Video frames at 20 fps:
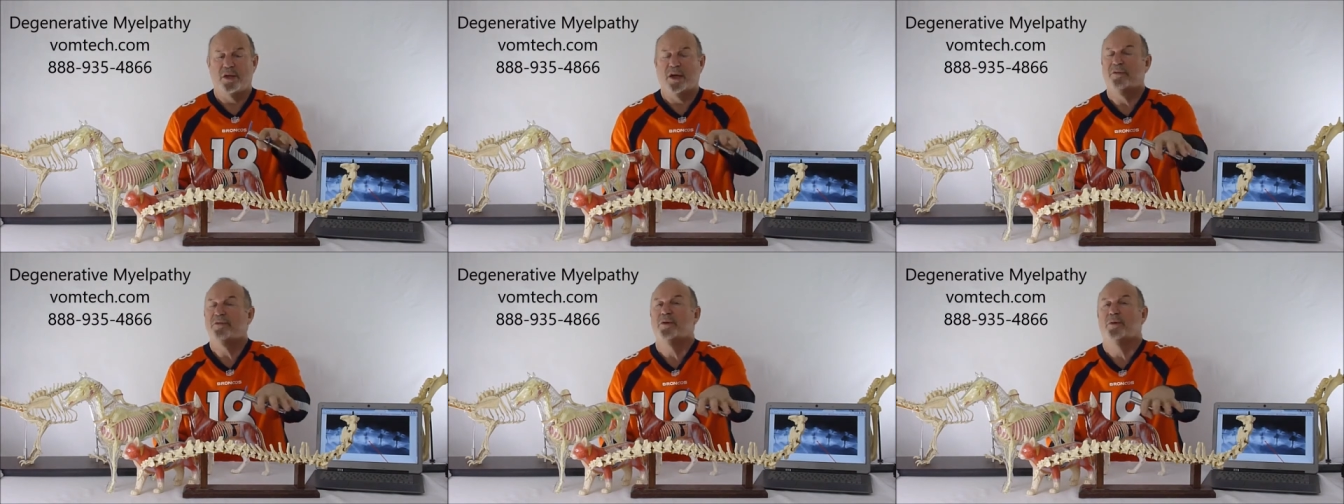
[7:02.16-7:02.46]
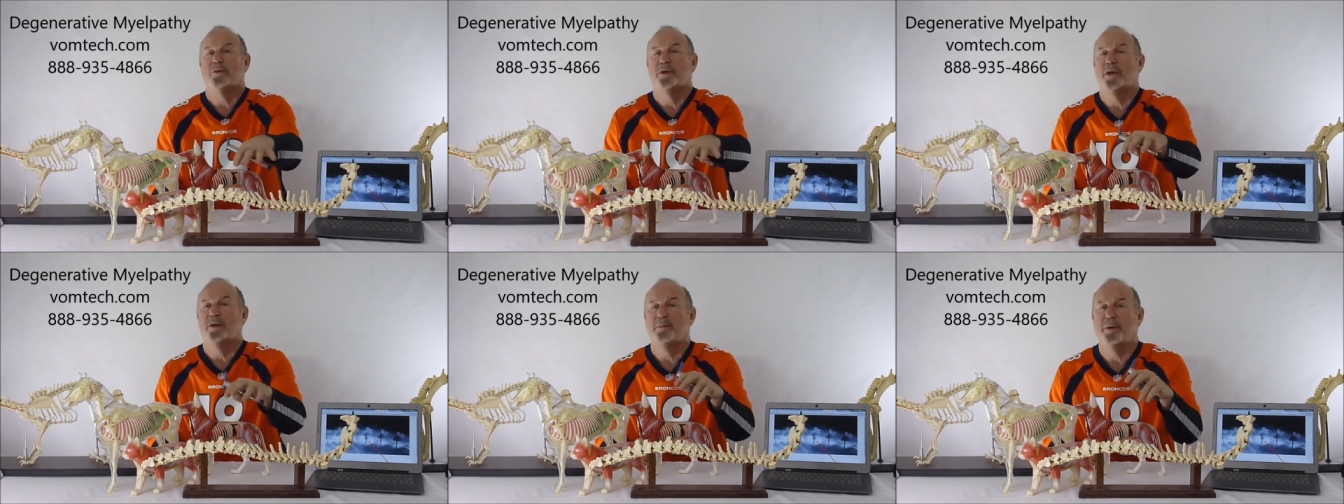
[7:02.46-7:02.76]
left to
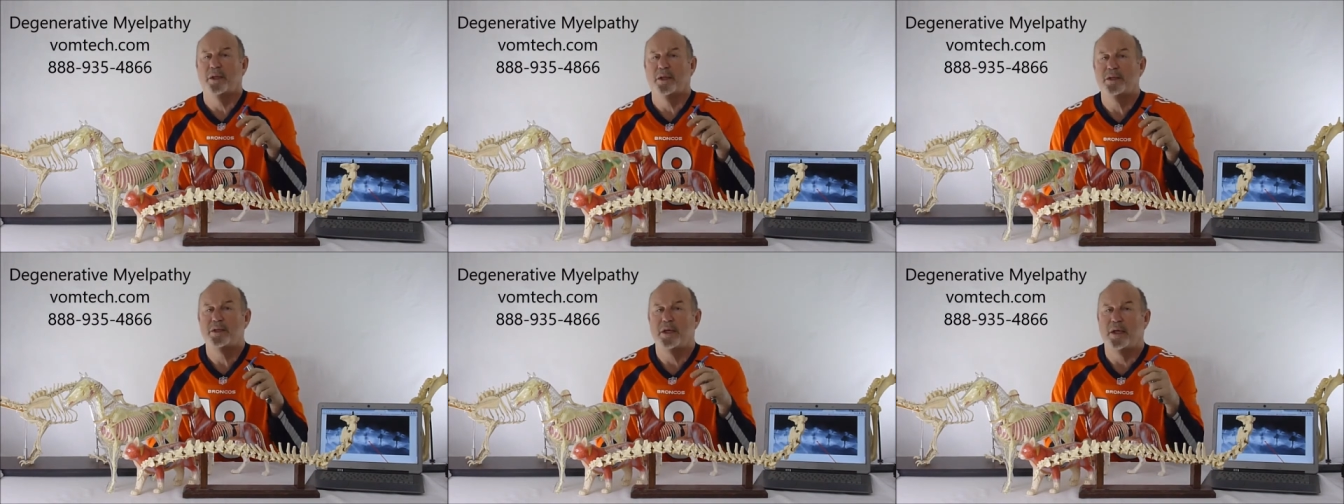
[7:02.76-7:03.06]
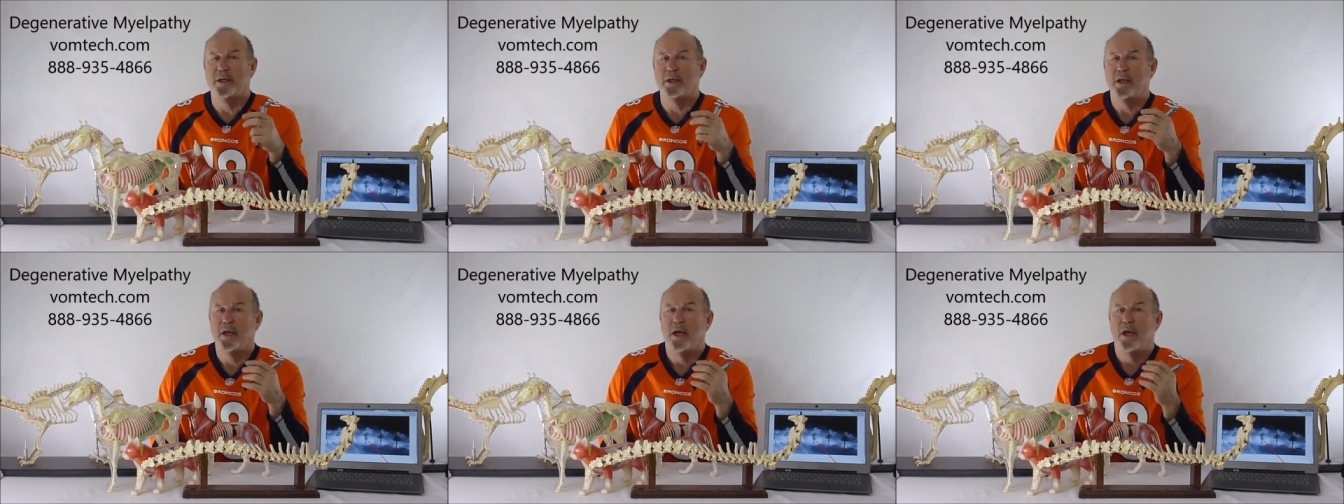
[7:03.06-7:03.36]

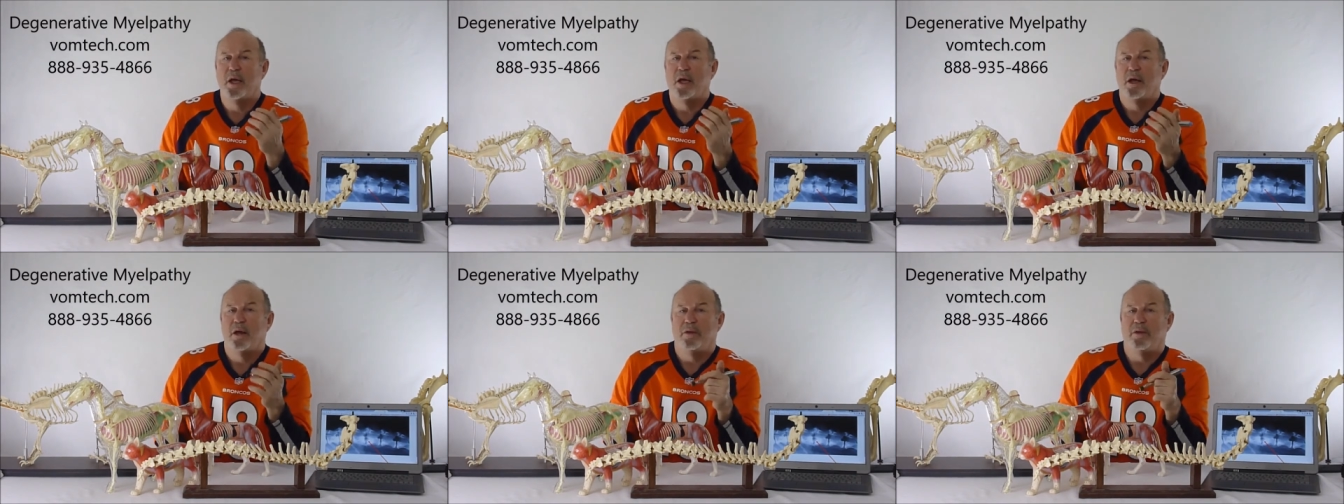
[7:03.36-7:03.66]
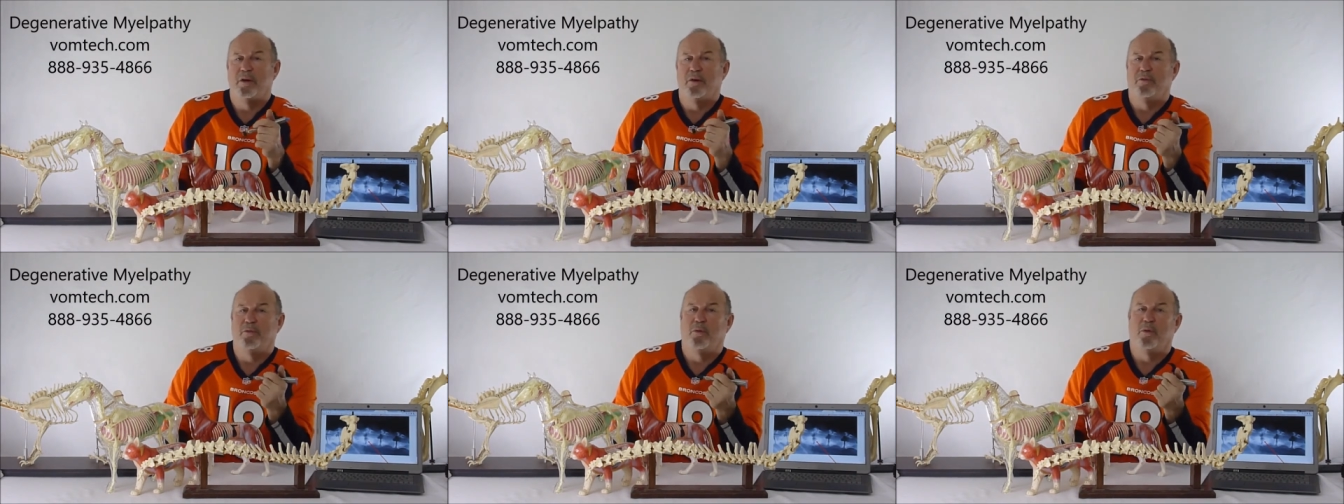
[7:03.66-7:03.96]
rehabilitate.
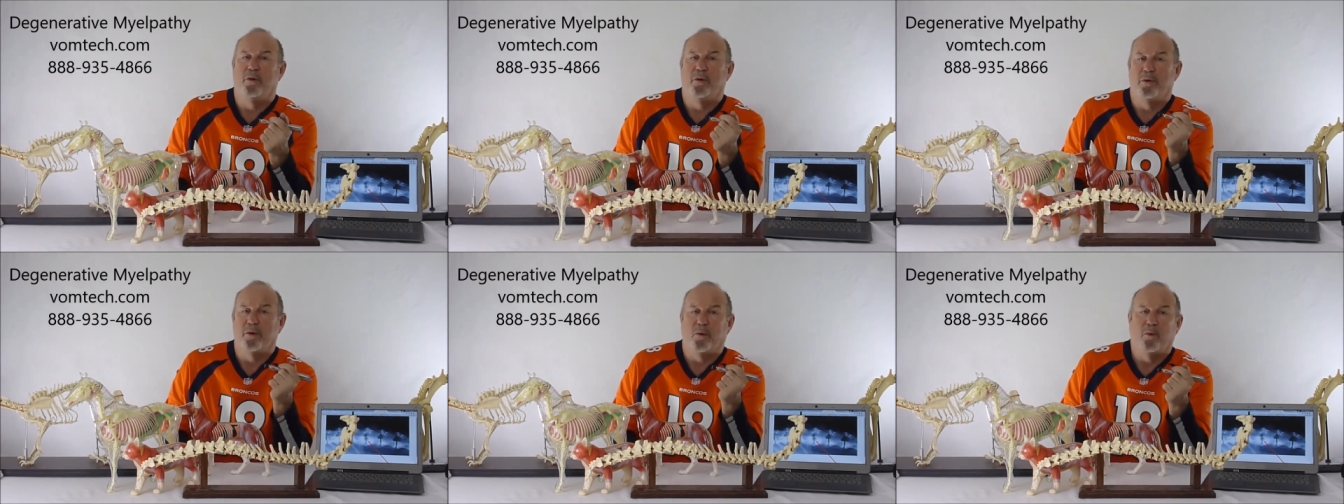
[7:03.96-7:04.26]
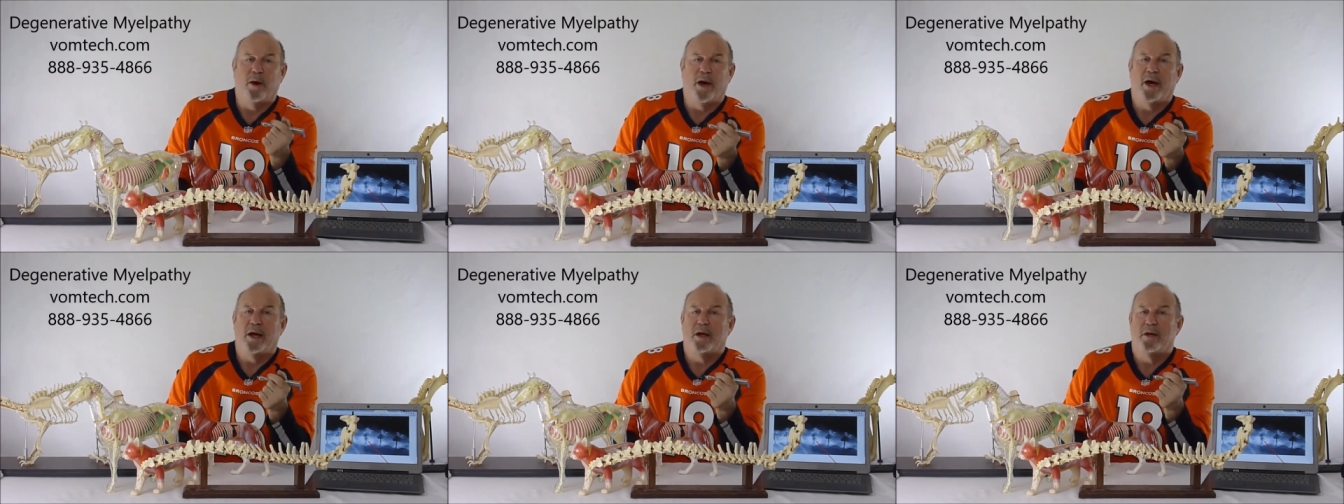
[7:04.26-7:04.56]
Therefore, the
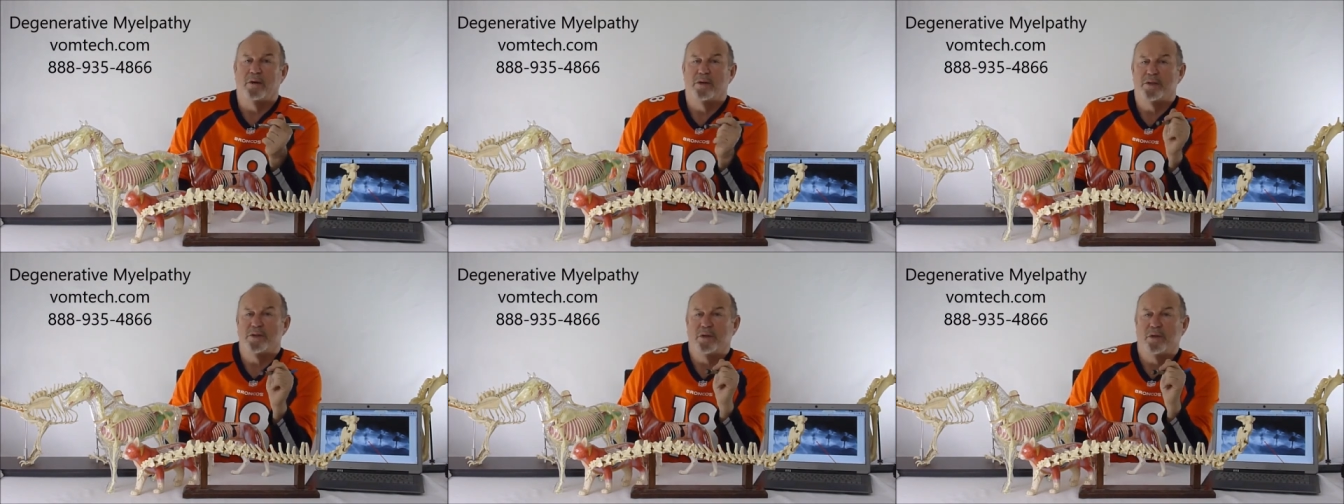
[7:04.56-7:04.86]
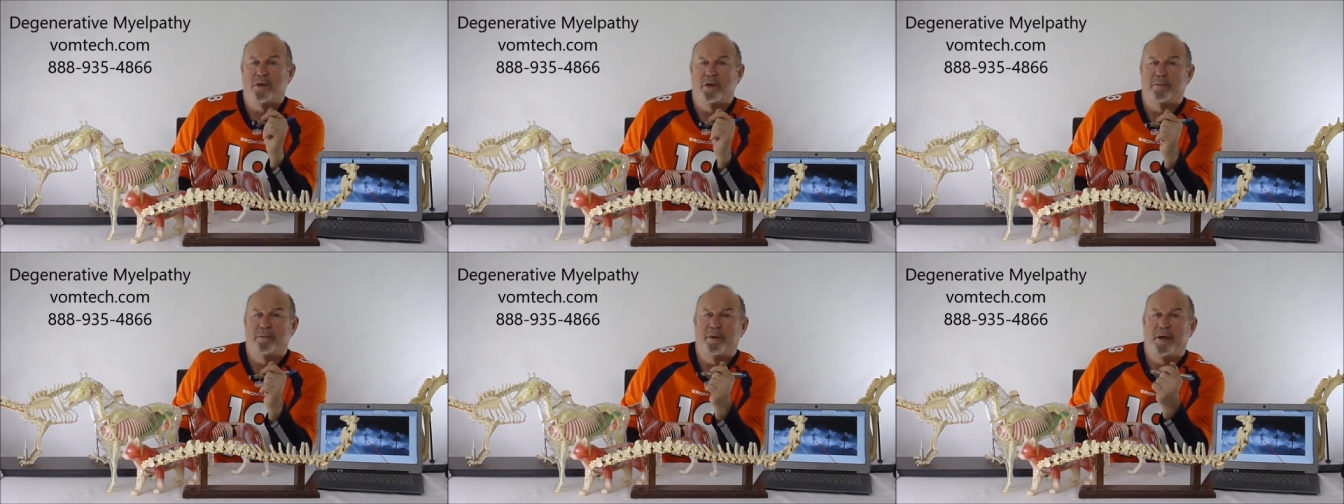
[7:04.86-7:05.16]
whacker isn't
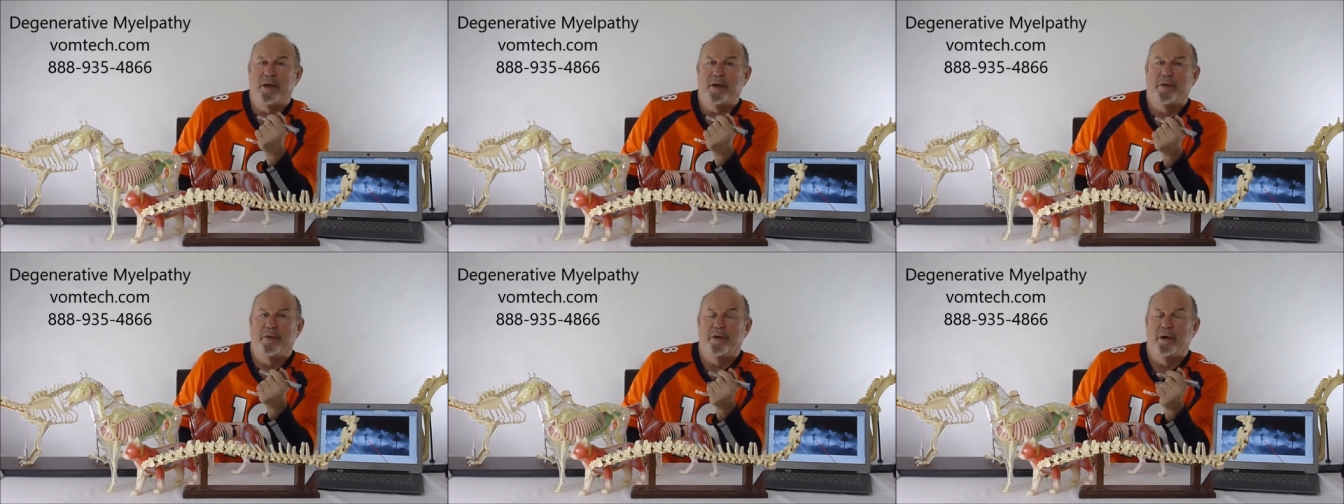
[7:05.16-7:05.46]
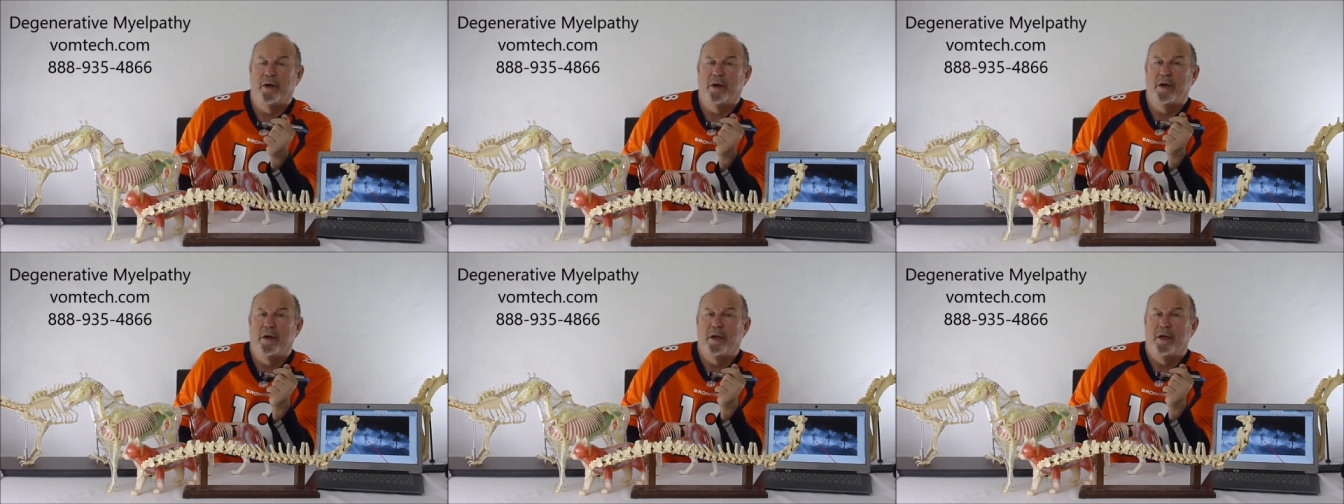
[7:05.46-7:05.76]
going to make
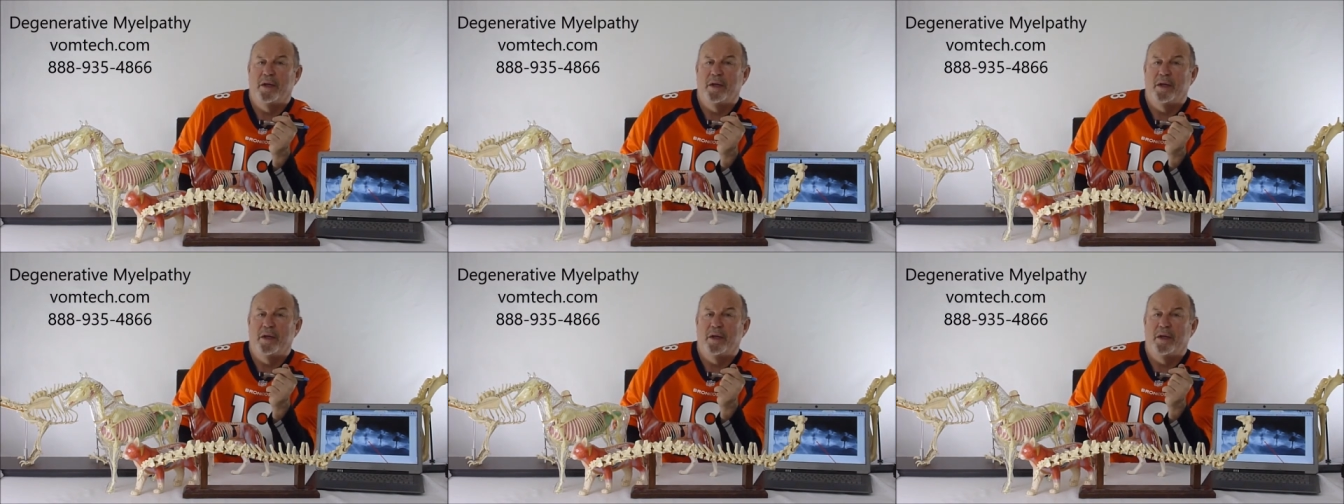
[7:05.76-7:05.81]
the